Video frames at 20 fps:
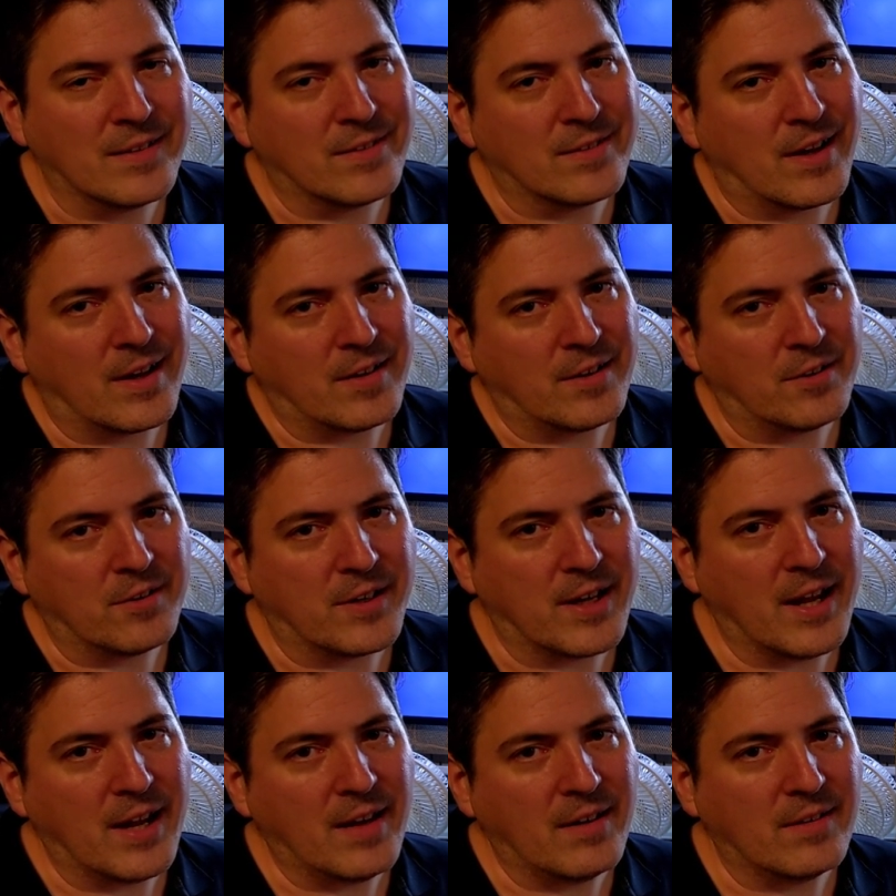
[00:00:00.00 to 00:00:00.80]
inside your
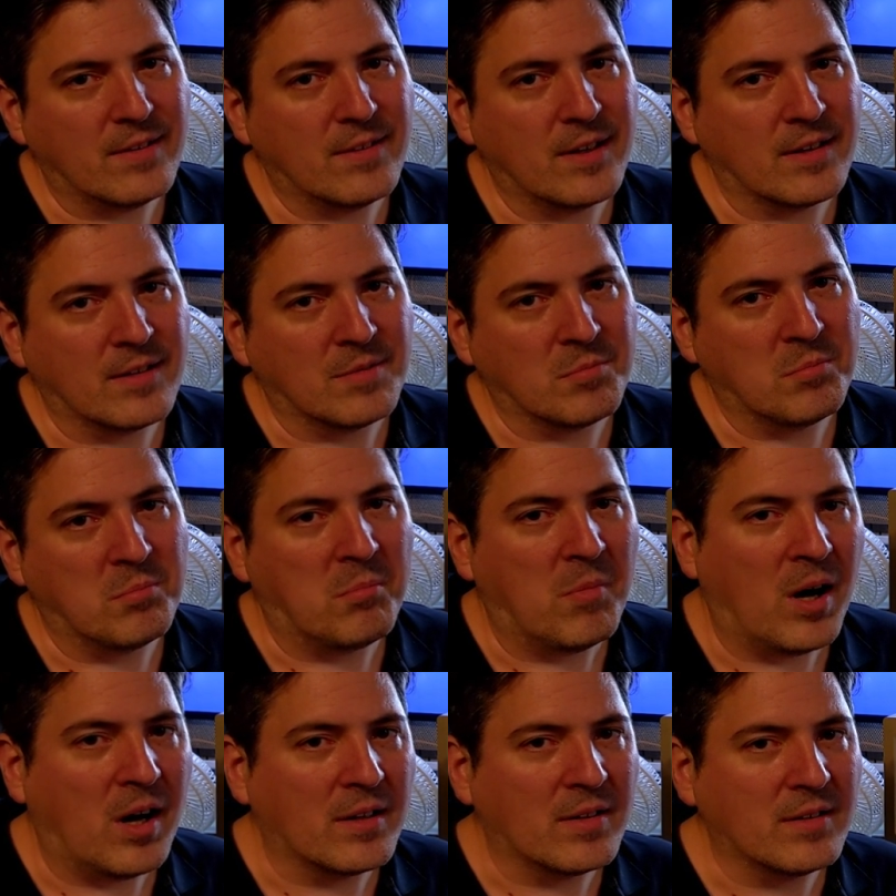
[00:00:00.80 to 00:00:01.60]
case and
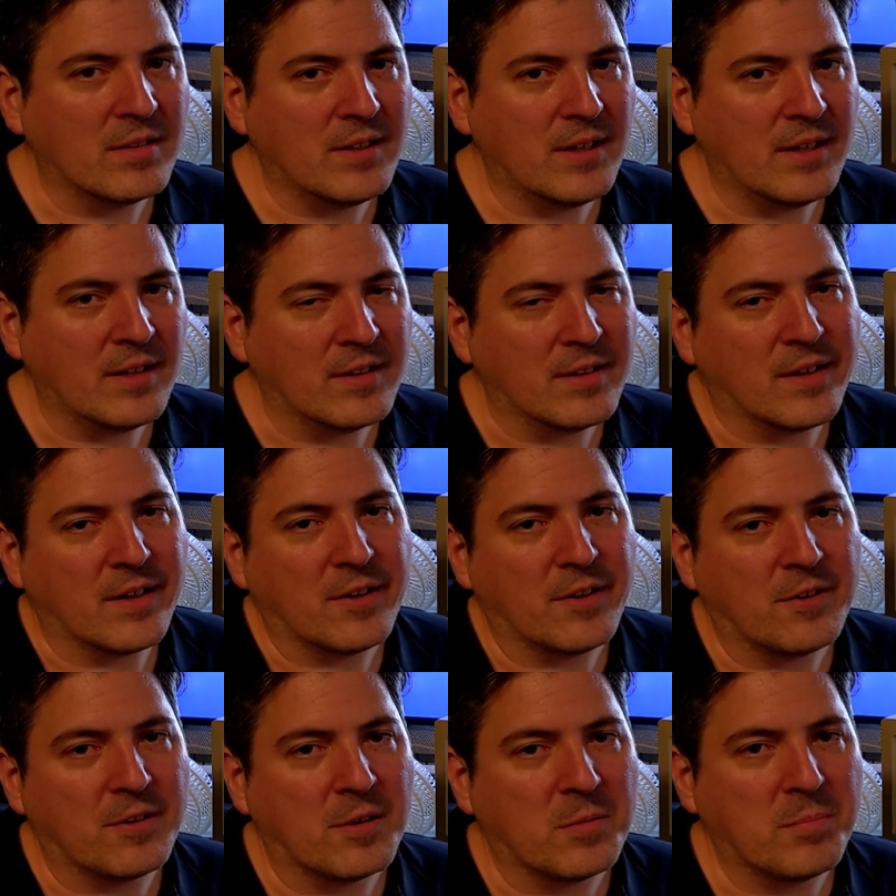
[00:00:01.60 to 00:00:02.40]
mod the
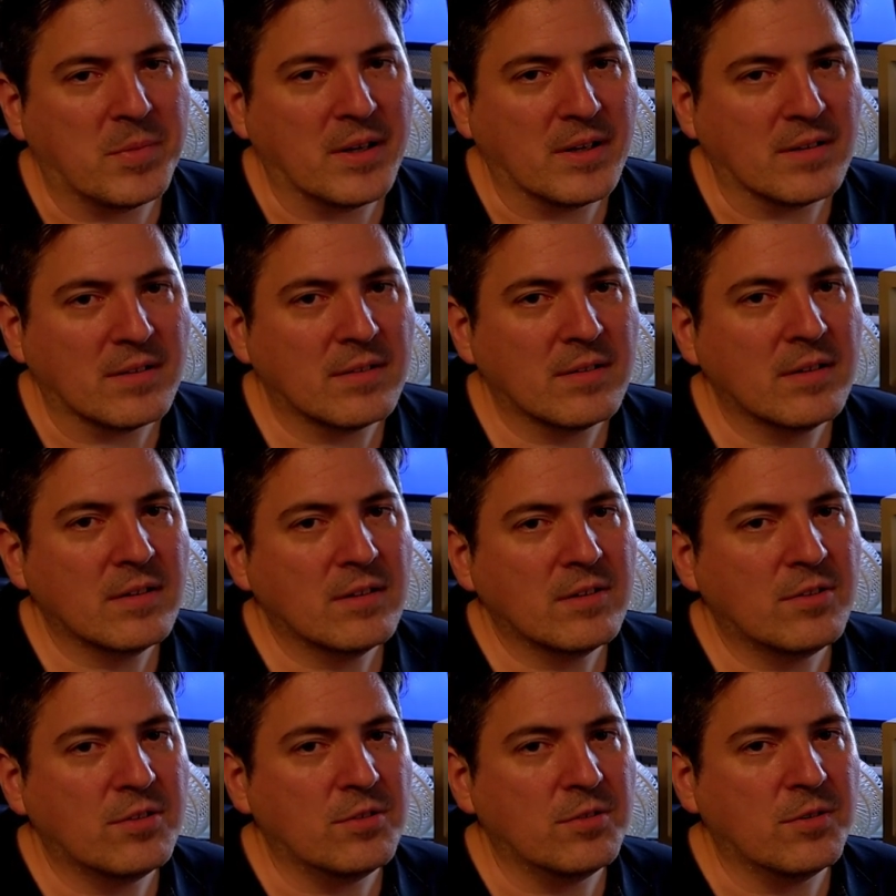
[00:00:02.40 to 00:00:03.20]
interior a bit
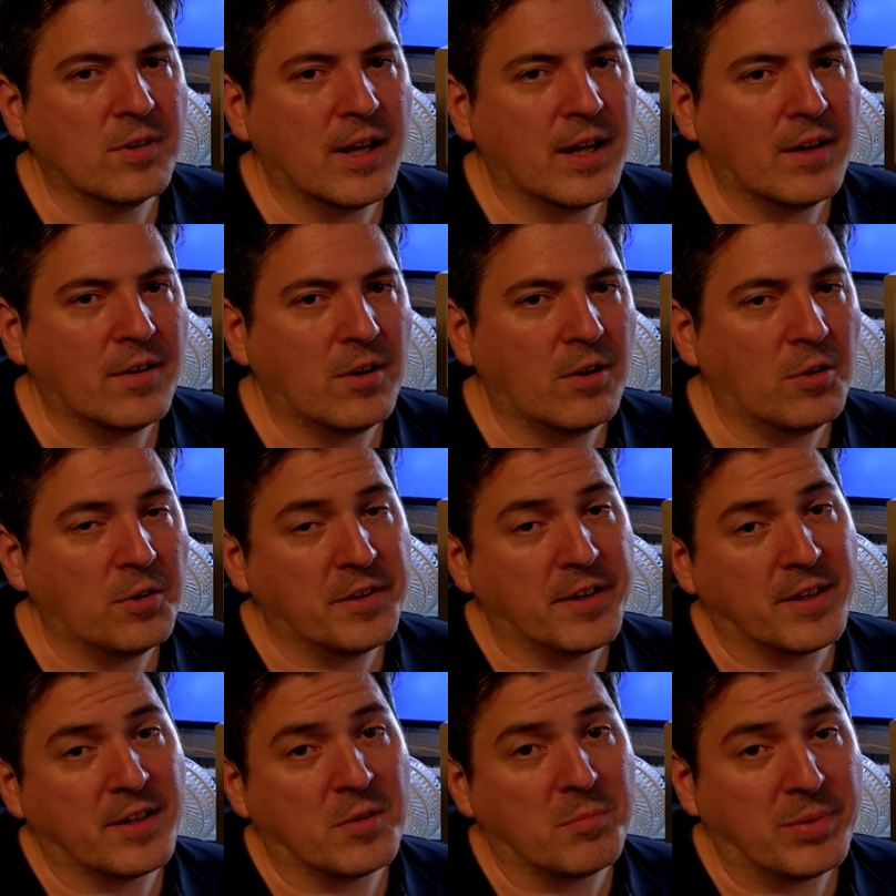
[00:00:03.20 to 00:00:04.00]
to
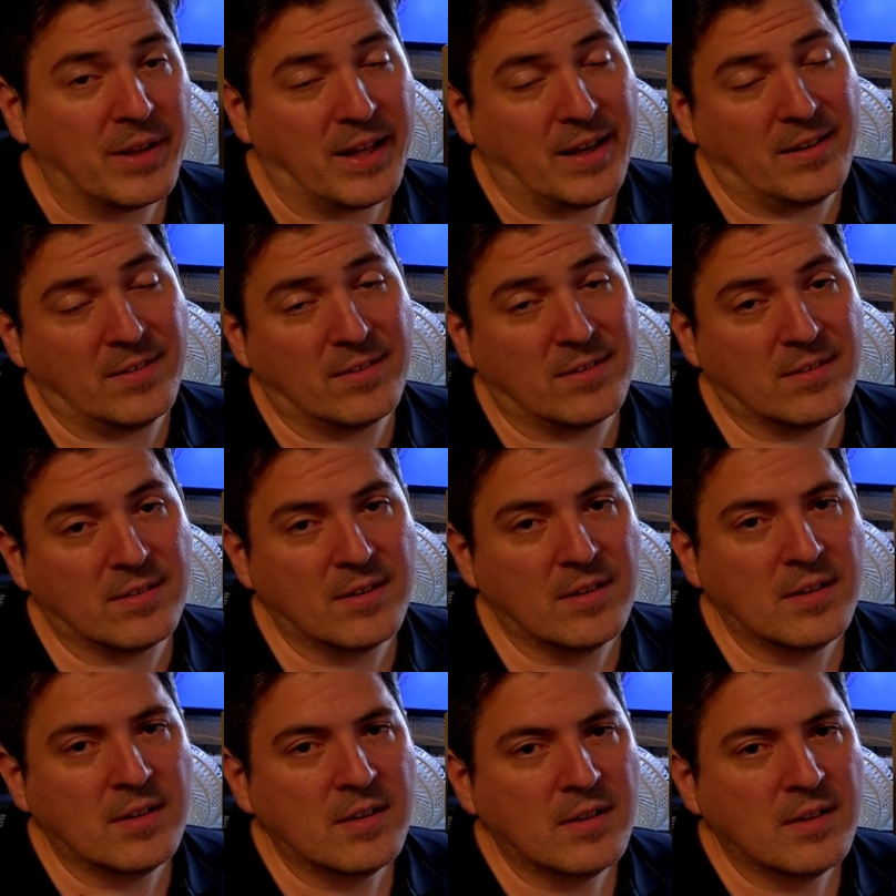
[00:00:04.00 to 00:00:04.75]
hold it in place.